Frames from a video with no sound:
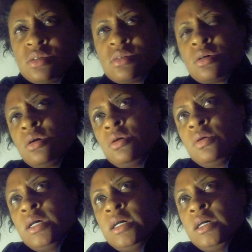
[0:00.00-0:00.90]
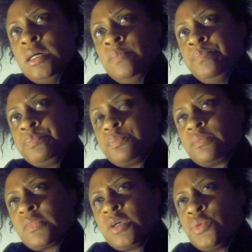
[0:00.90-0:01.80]
So um,
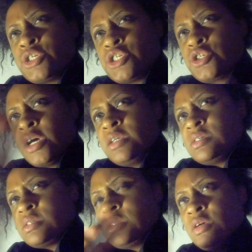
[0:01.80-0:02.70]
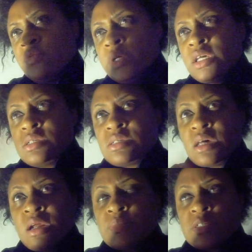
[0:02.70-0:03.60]
we're just trying to see if we could
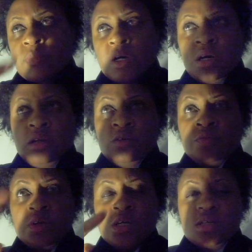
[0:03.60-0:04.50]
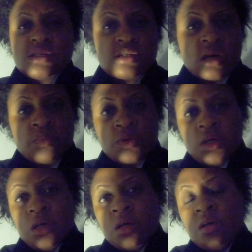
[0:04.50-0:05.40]
set up some kind of
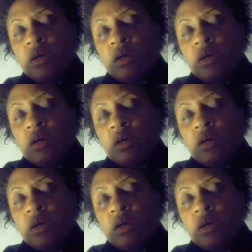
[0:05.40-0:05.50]
something